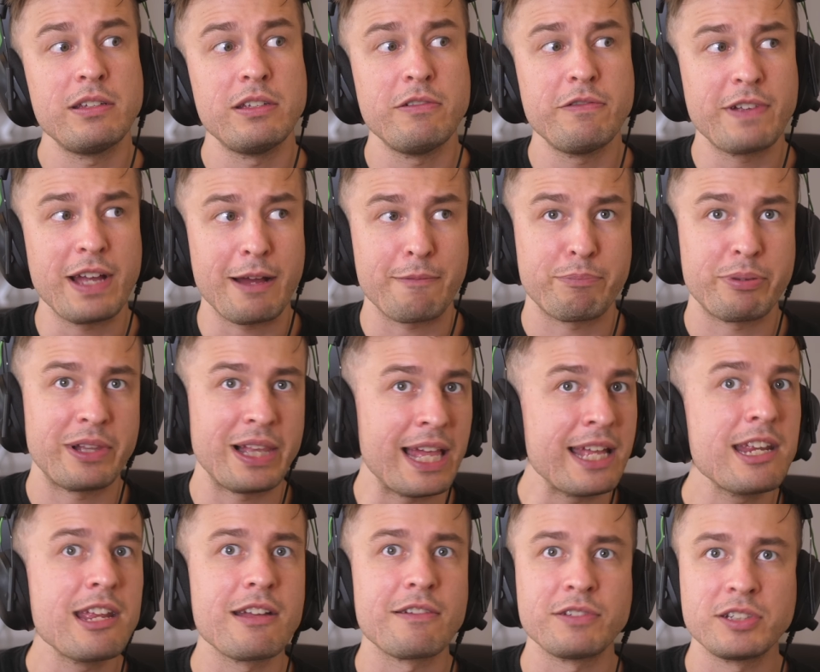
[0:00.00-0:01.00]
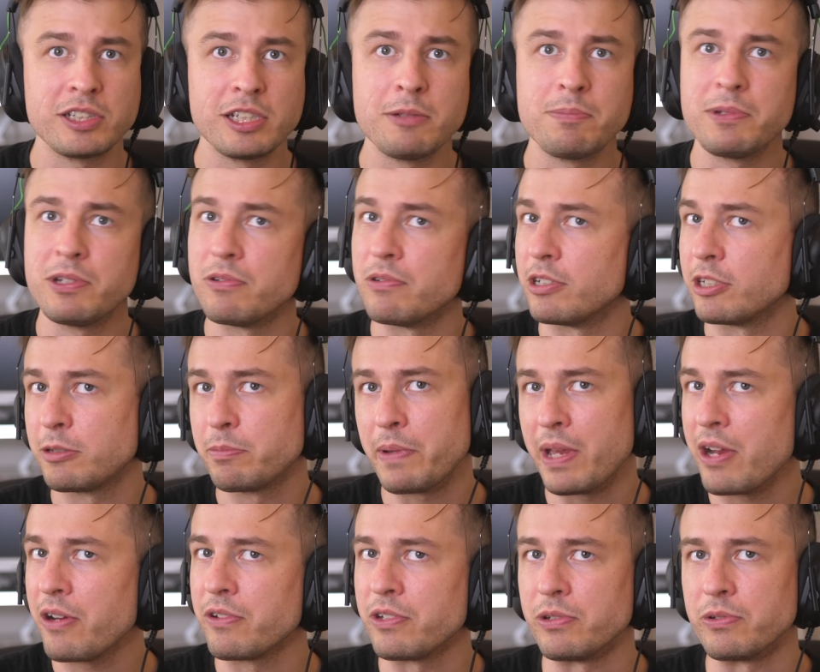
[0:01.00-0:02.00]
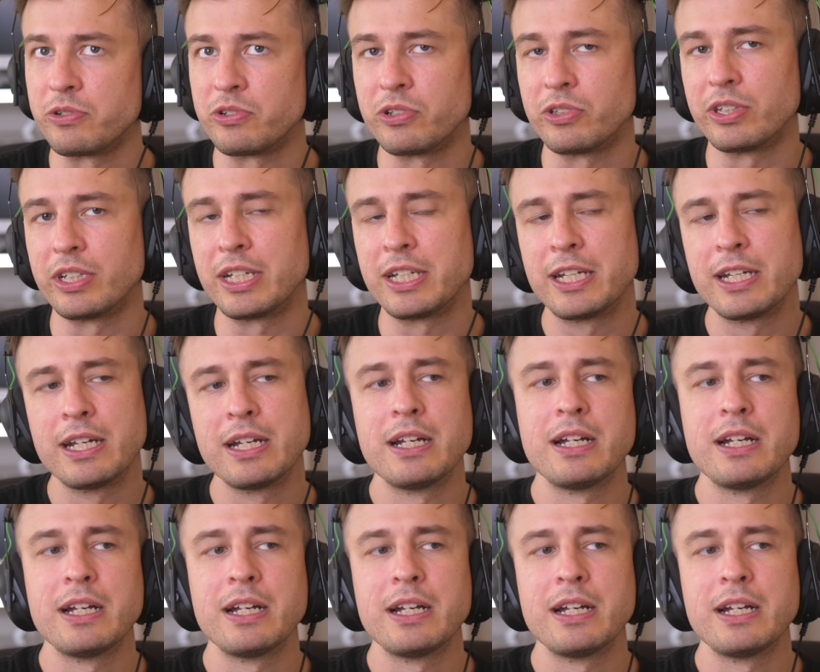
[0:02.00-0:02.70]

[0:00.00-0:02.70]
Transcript: you've got plenty of CPU to spare usually.